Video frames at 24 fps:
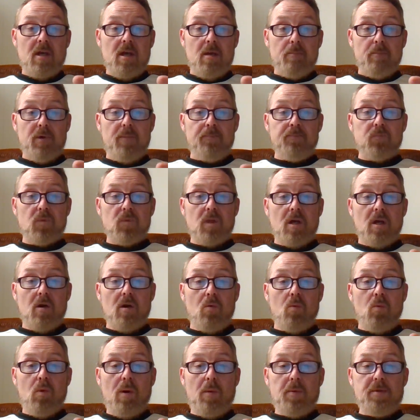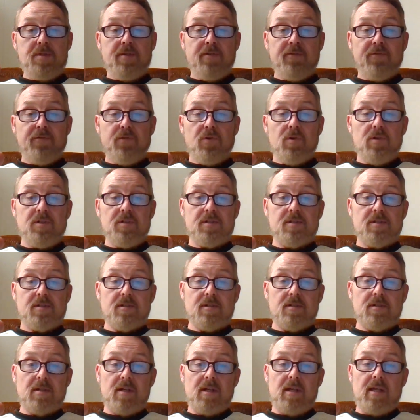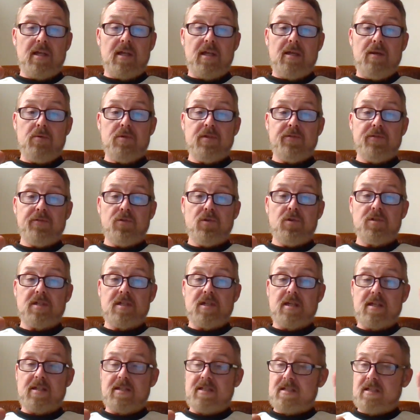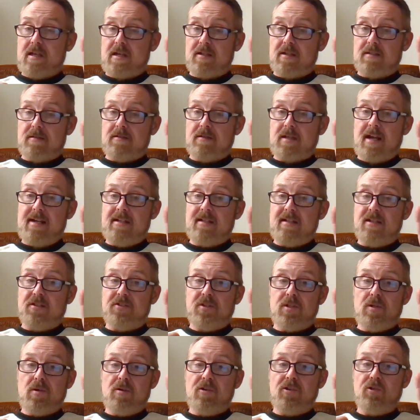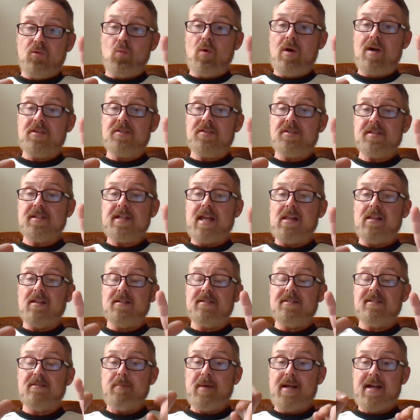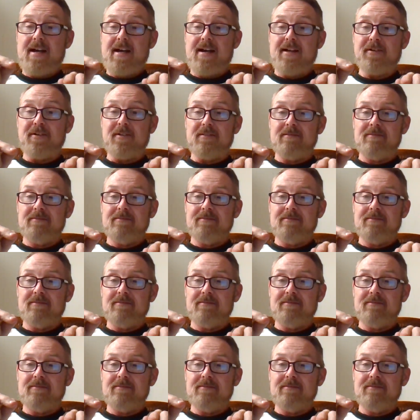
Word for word: But uh, what was the first? He was the first uh, scientist to notice what skeleton pattern?